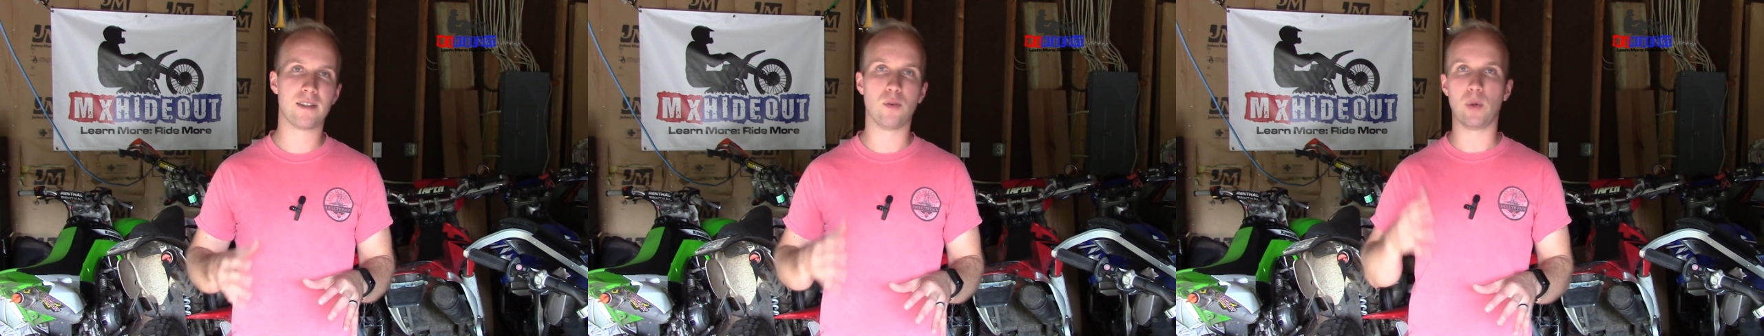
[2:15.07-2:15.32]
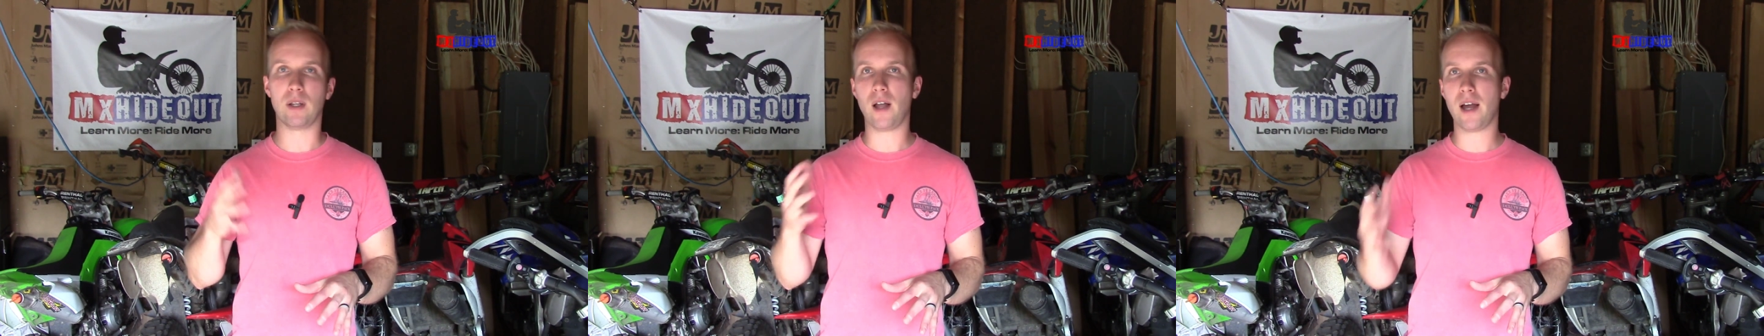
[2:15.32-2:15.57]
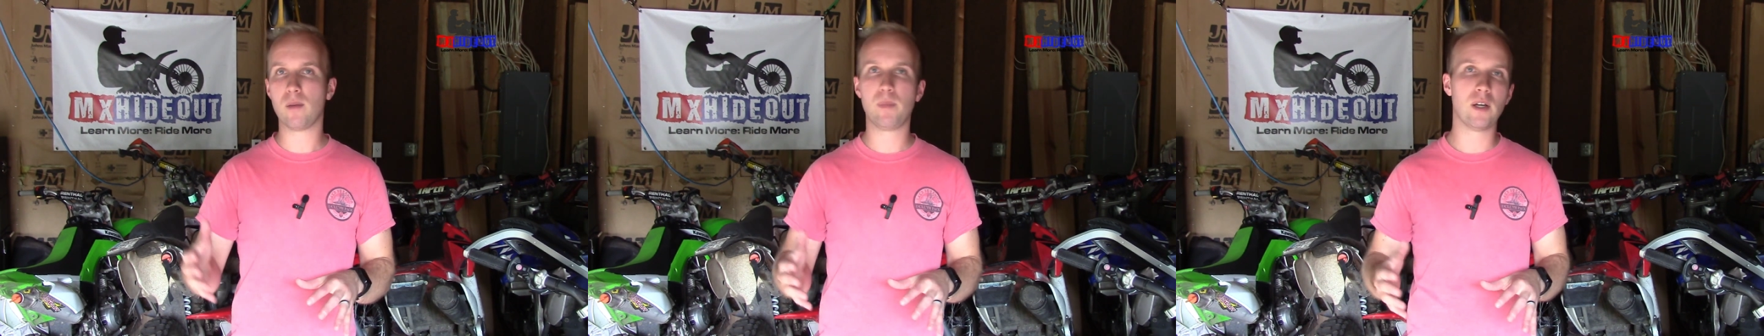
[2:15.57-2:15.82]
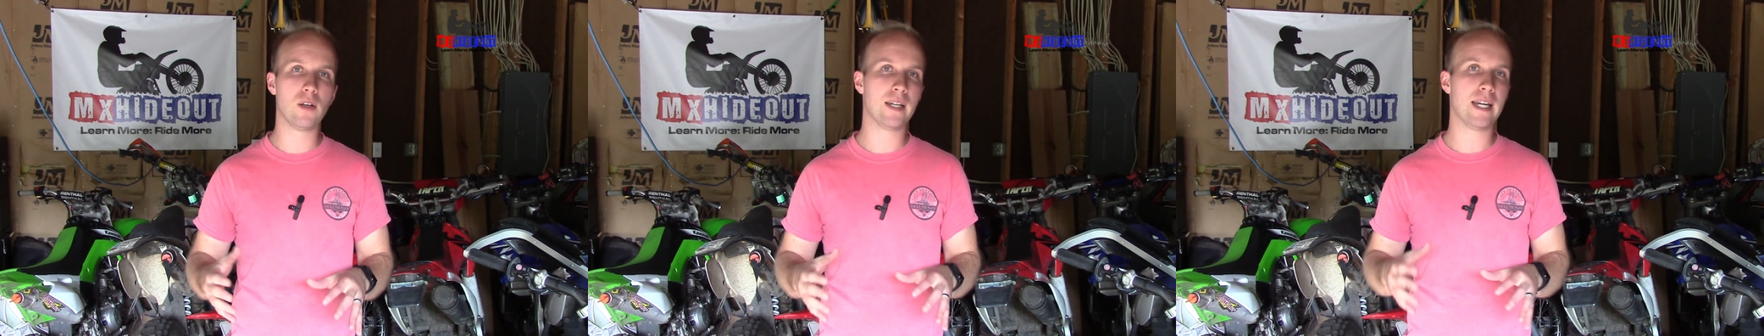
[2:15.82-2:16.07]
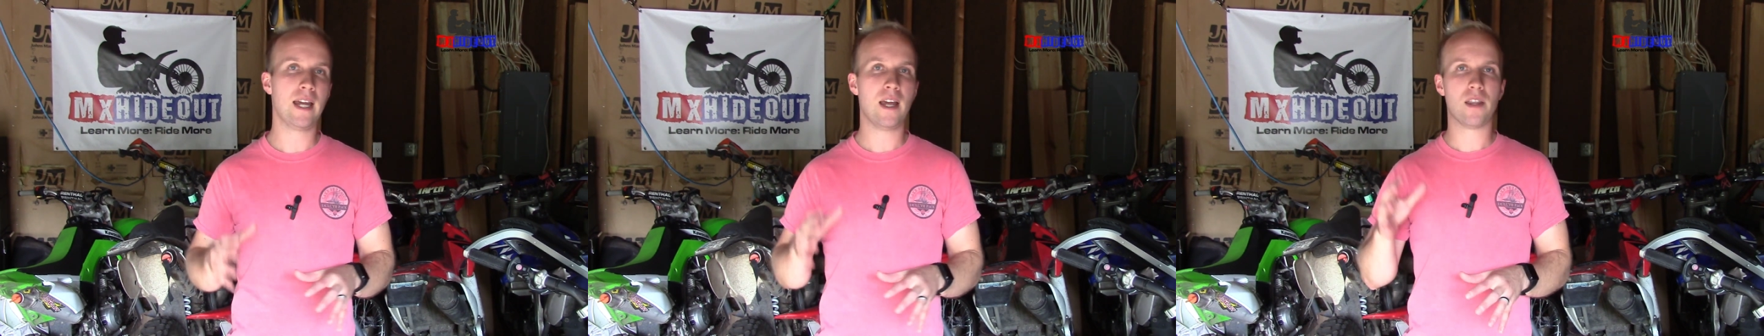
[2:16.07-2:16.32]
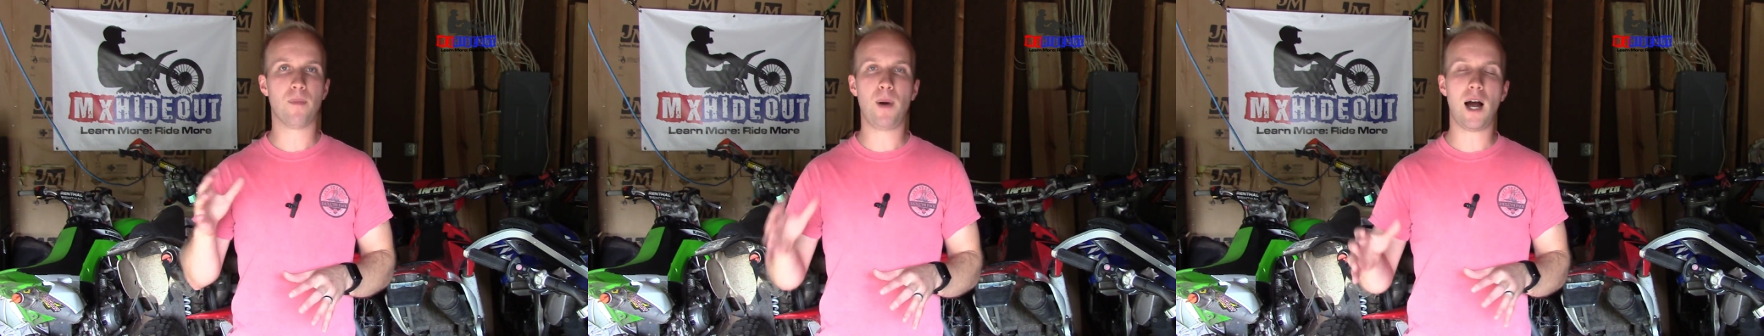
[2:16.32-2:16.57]
the reliability,
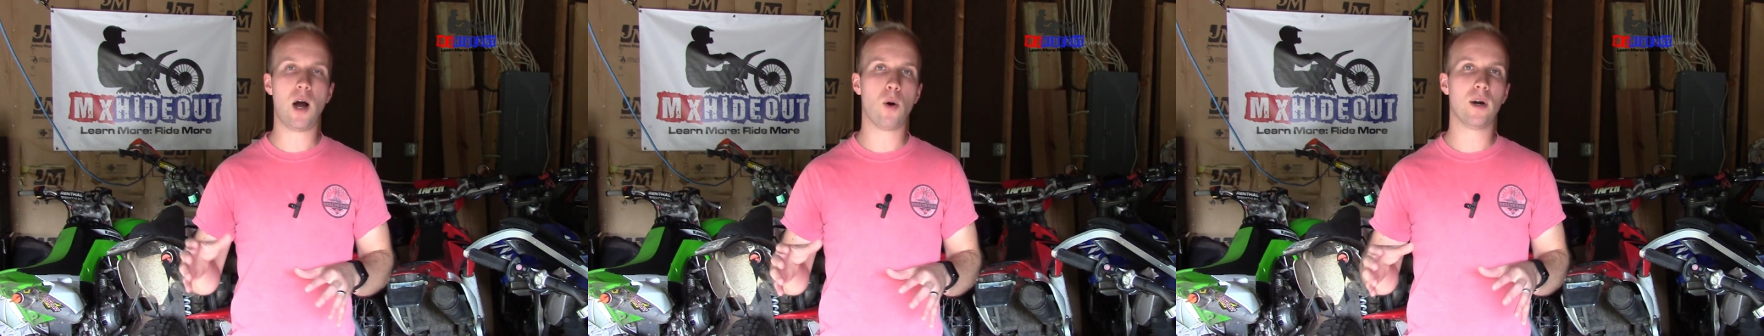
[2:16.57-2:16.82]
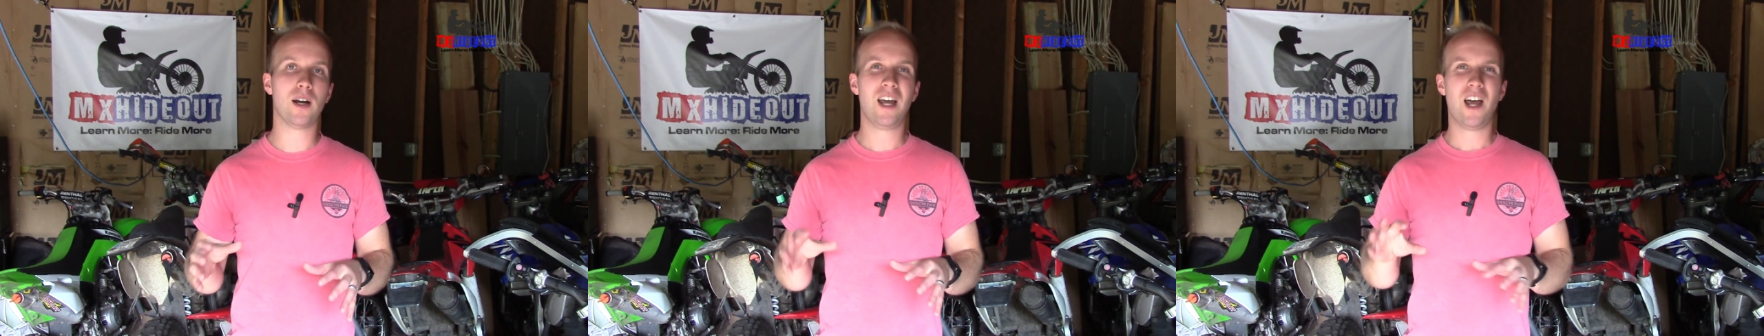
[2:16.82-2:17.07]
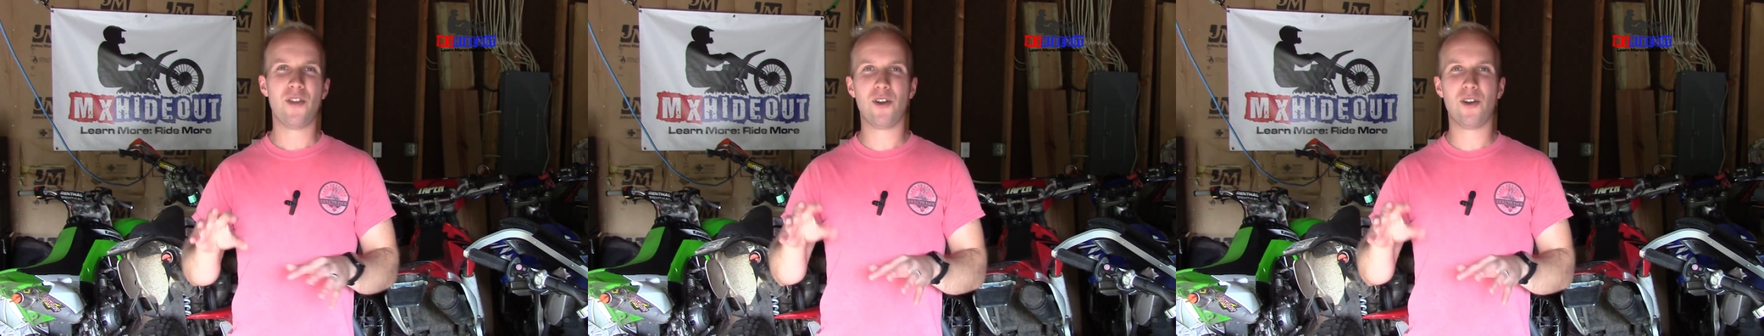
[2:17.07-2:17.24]
the power.